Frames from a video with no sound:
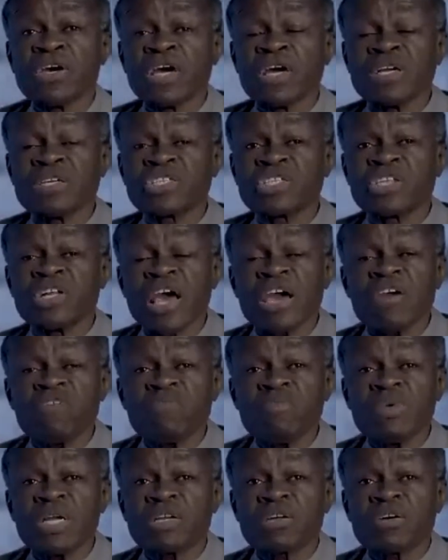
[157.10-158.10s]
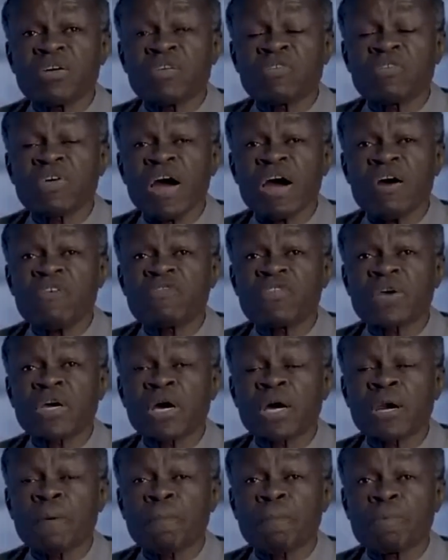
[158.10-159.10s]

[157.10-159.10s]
enslavement of African